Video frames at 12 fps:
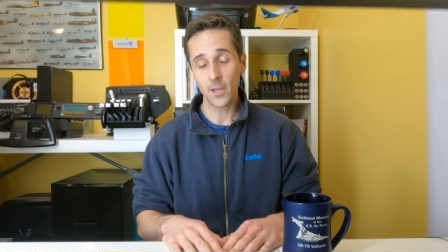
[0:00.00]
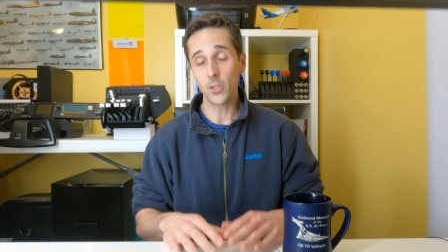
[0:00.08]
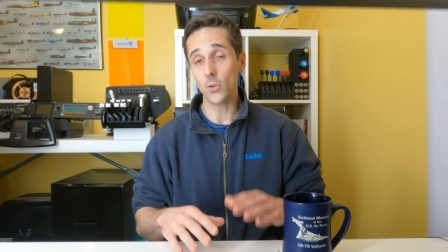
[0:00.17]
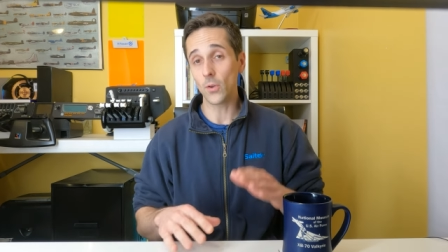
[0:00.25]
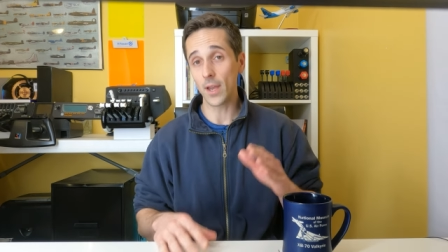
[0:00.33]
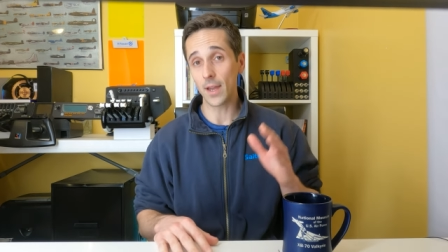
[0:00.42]

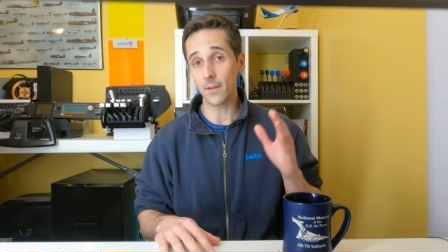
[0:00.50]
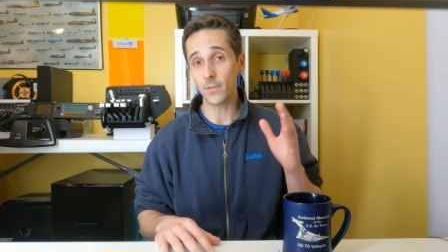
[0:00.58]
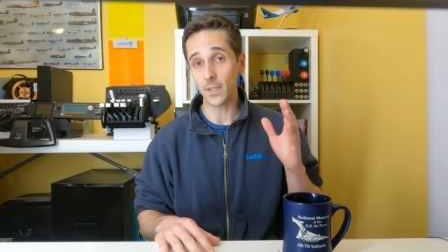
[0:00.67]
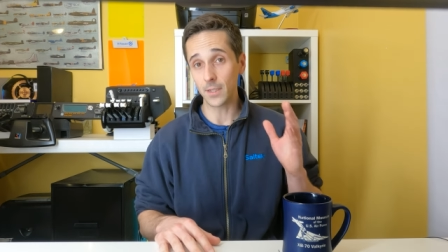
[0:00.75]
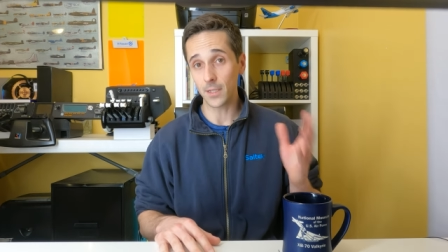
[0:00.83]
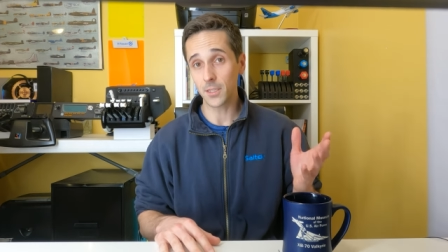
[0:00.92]
You have
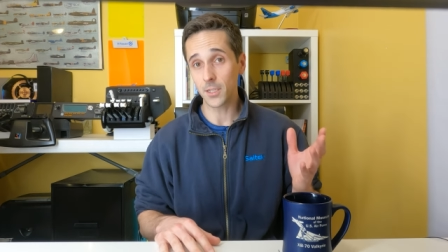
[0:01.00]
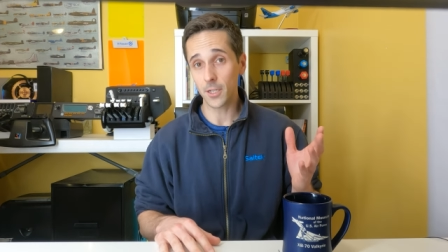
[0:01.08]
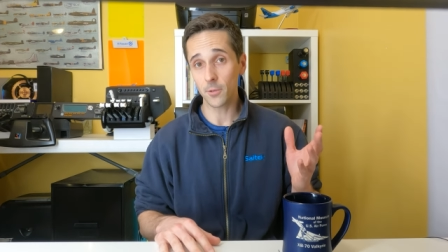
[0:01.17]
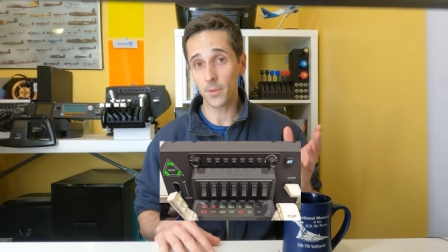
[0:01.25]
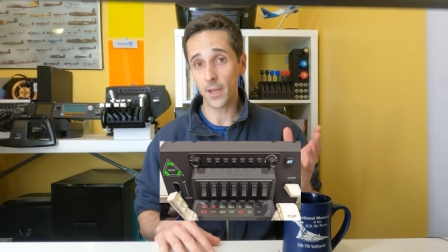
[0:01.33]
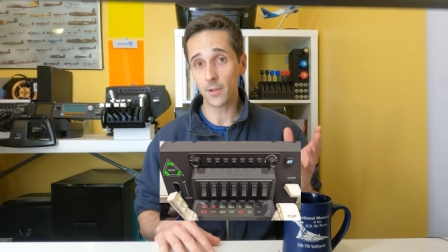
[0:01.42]
the
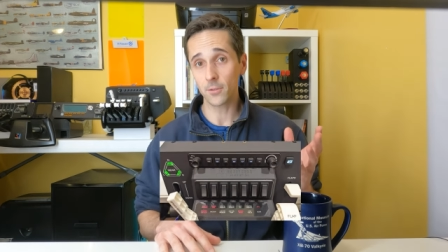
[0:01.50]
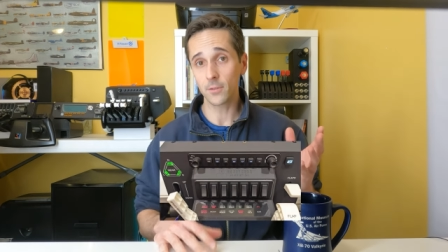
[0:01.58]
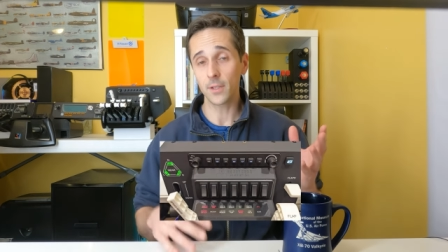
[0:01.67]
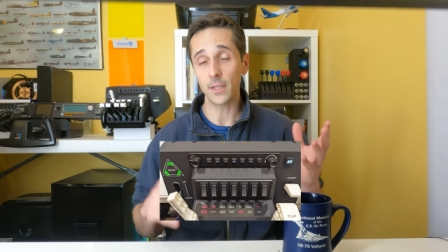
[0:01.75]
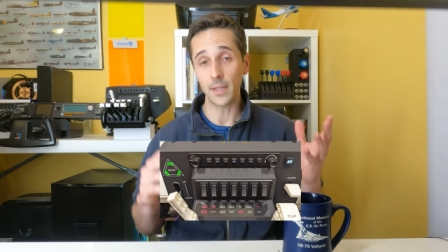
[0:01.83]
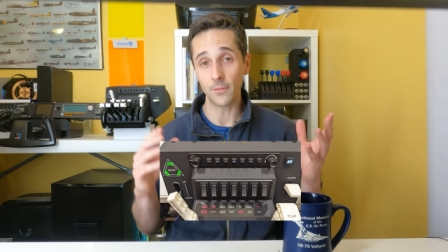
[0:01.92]
annunciator
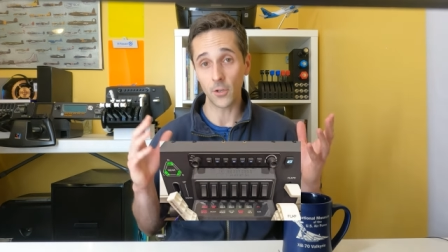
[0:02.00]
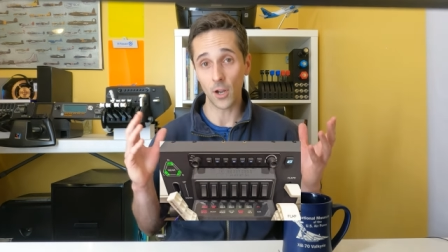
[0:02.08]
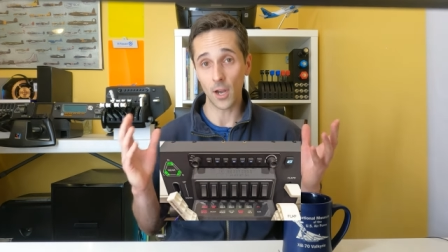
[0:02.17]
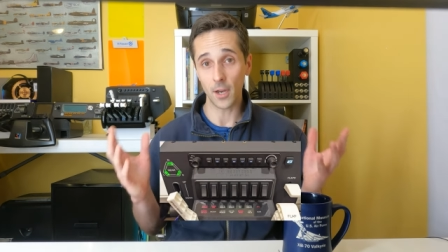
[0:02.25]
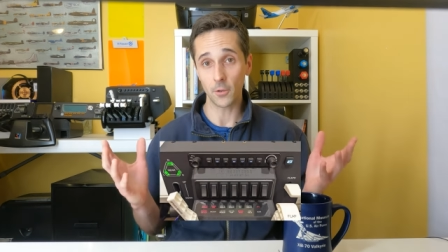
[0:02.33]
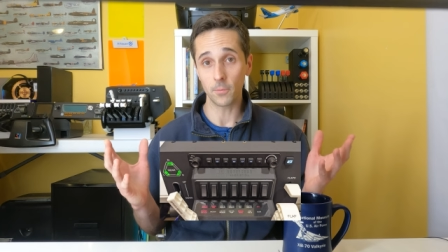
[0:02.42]
panel and you have your
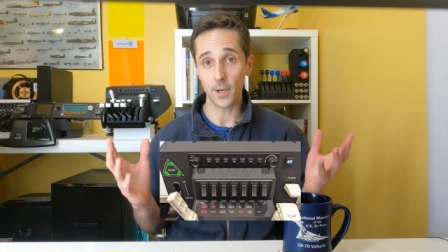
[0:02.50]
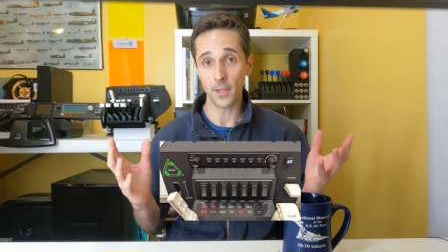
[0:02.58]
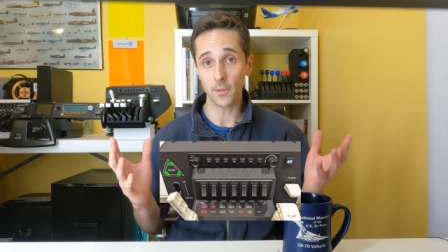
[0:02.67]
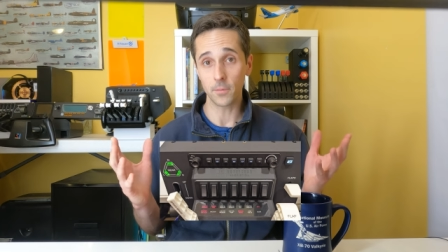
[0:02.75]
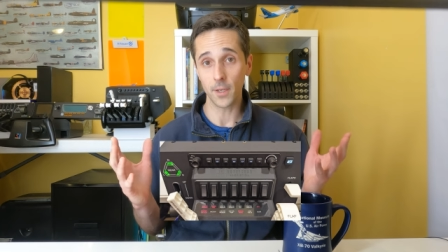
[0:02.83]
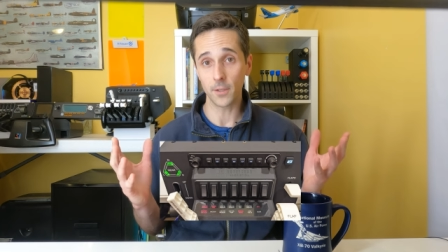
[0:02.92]

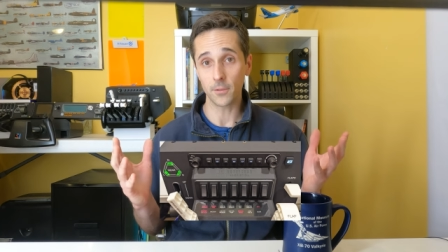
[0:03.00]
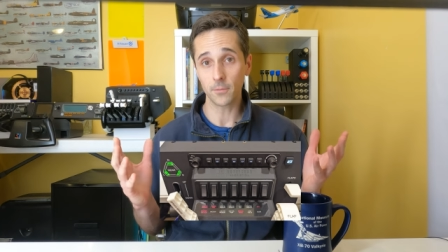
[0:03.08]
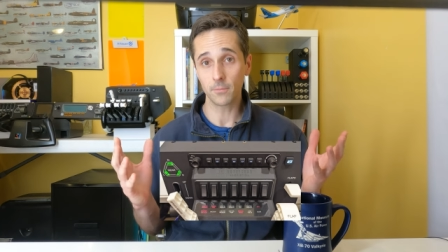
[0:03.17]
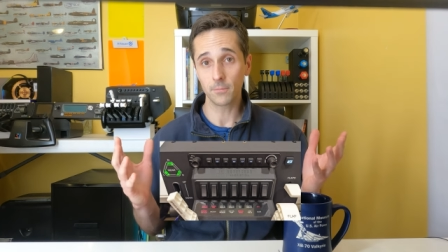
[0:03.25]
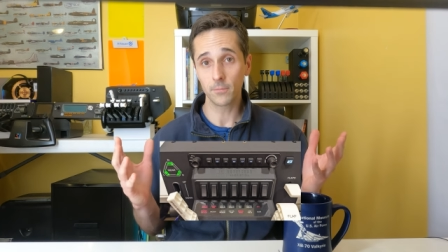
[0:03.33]
autopilot panel.